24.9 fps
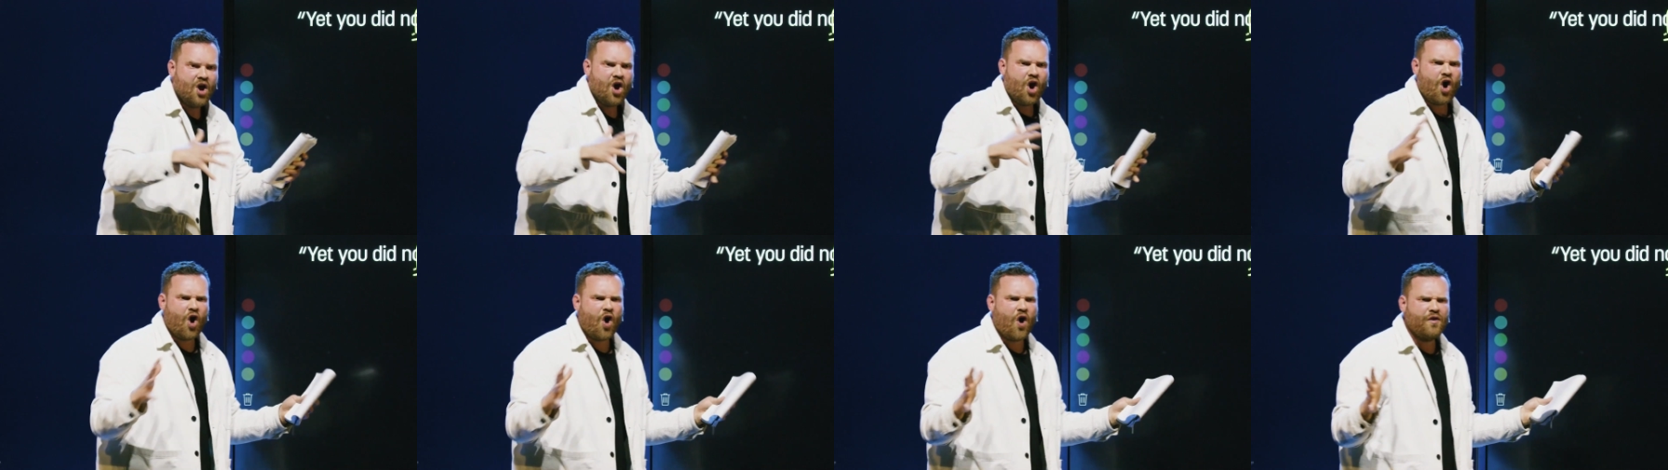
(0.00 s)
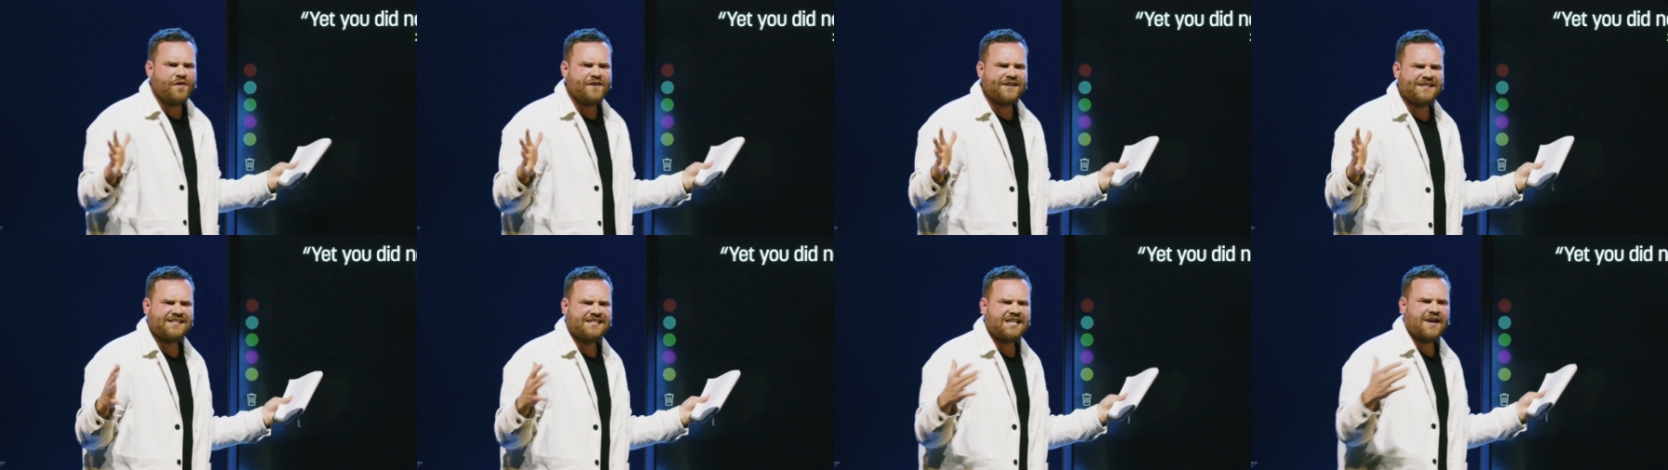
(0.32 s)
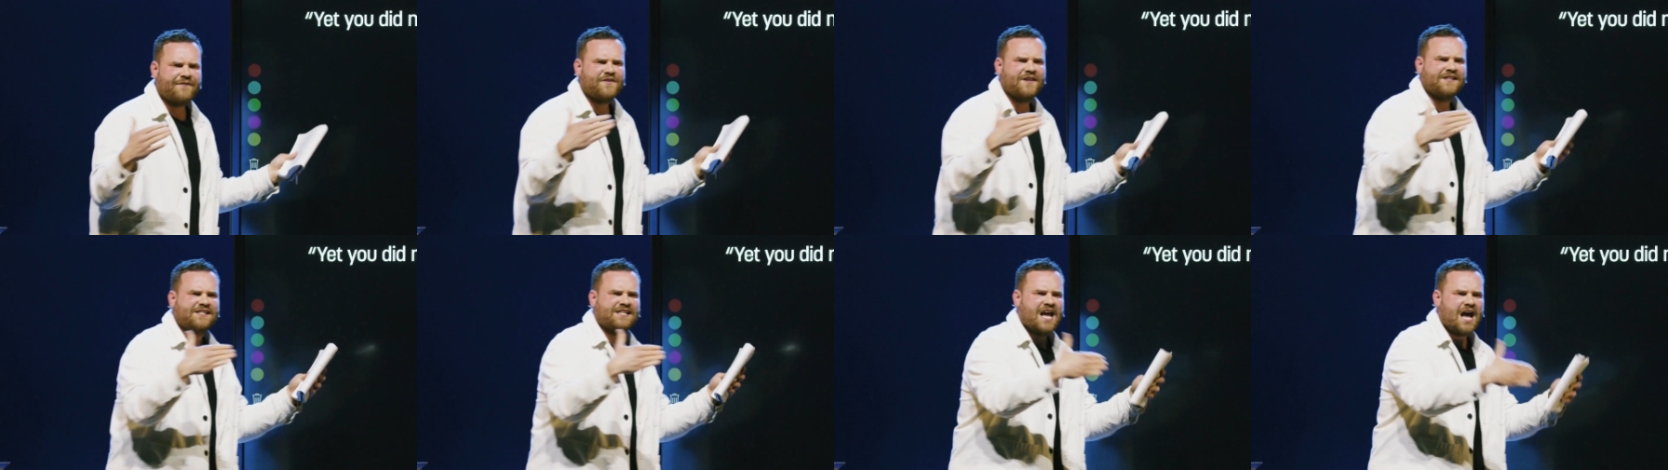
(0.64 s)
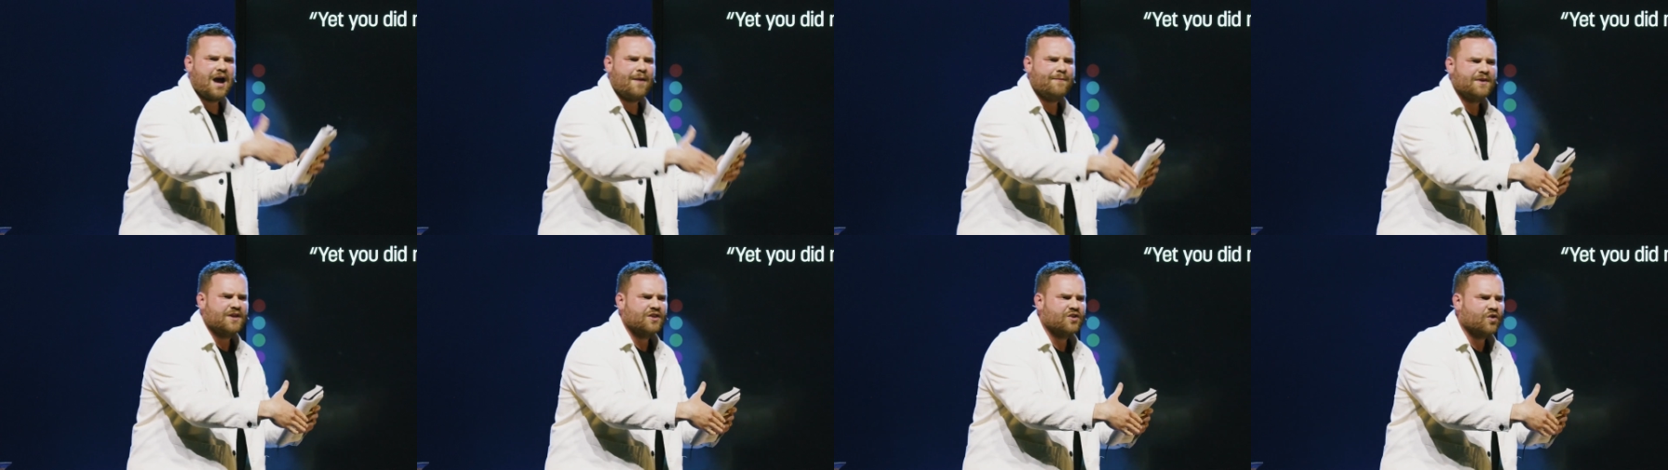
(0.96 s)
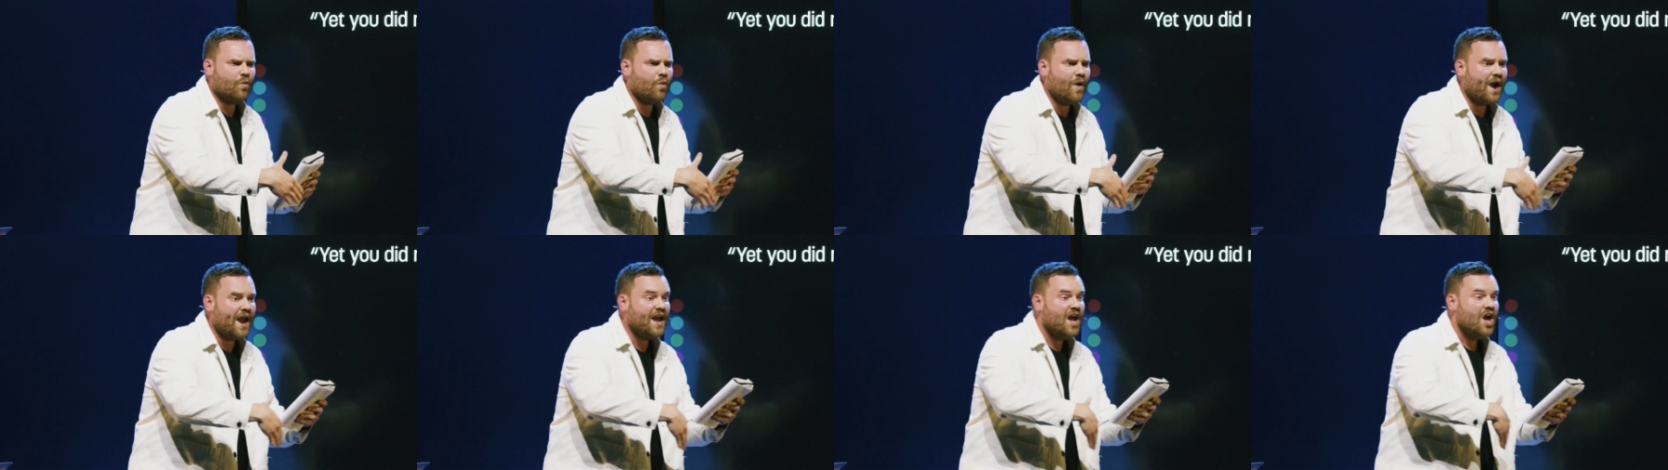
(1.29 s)
all the stuff that's coming their
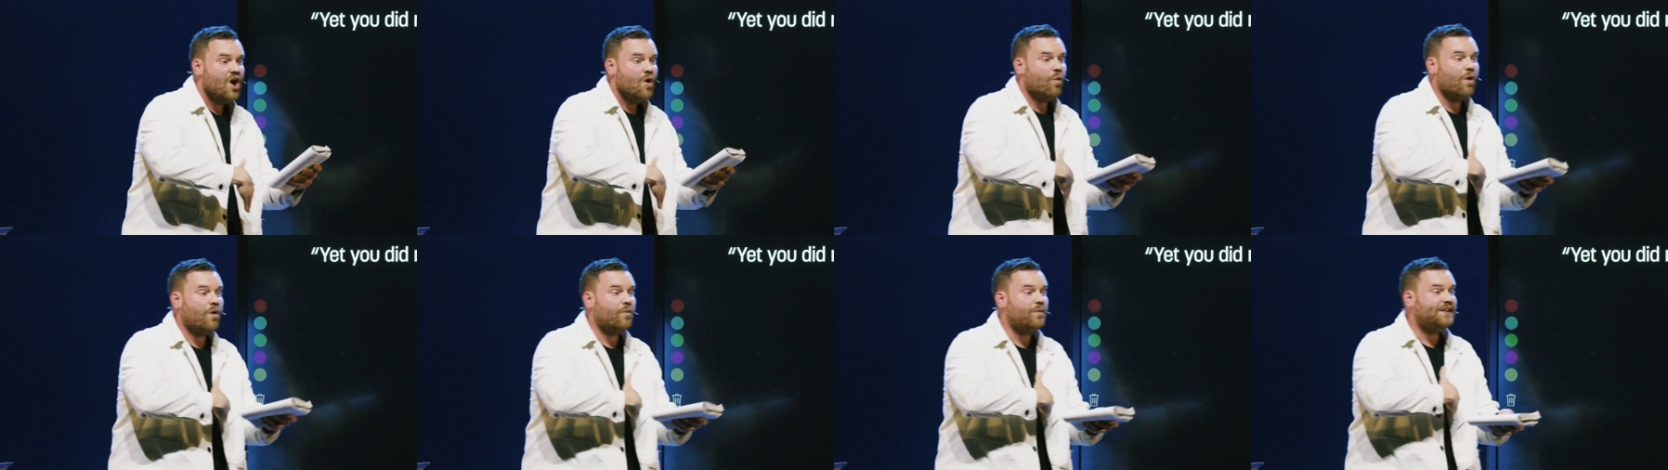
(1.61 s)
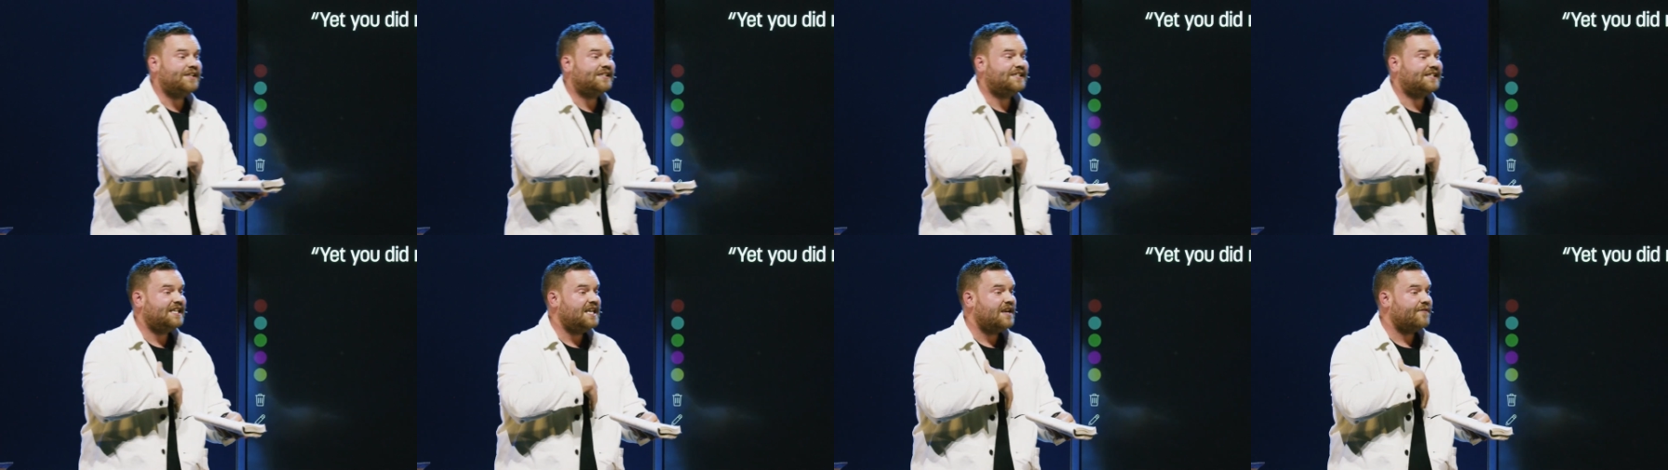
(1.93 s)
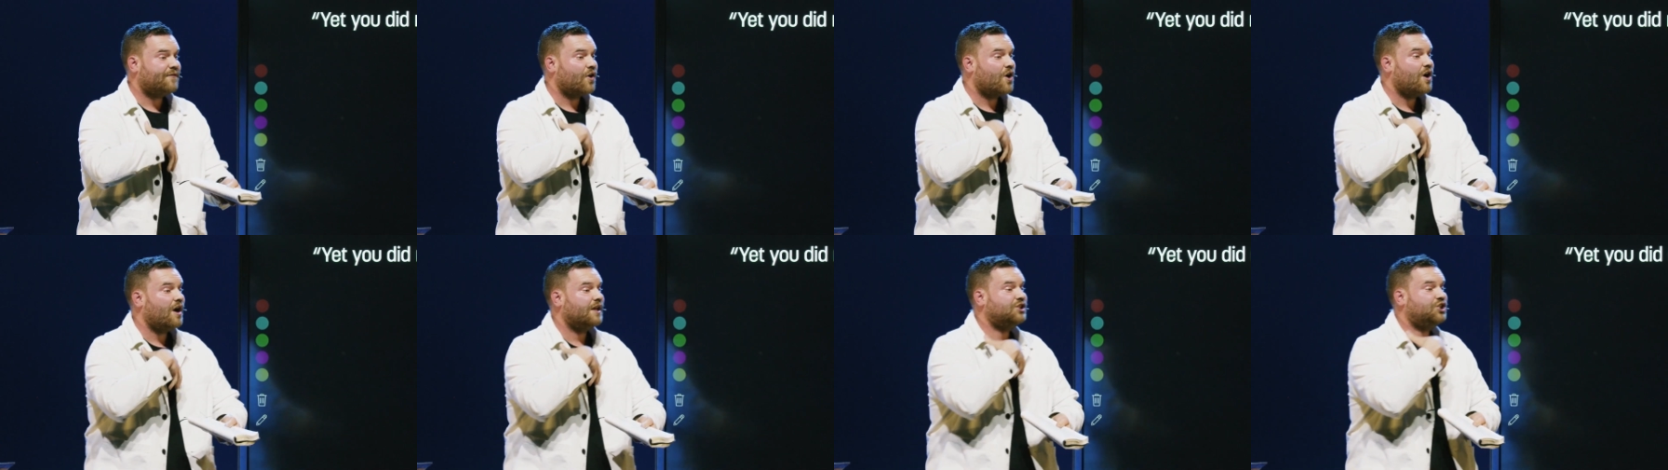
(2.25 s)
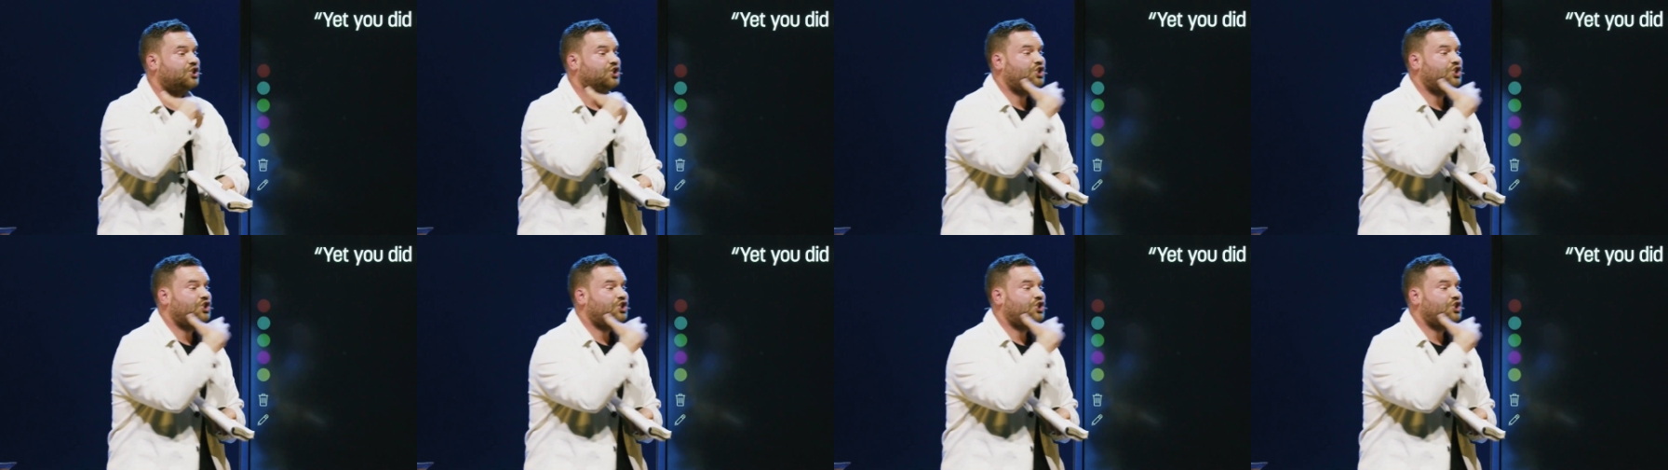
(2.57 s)
way, what we see for God's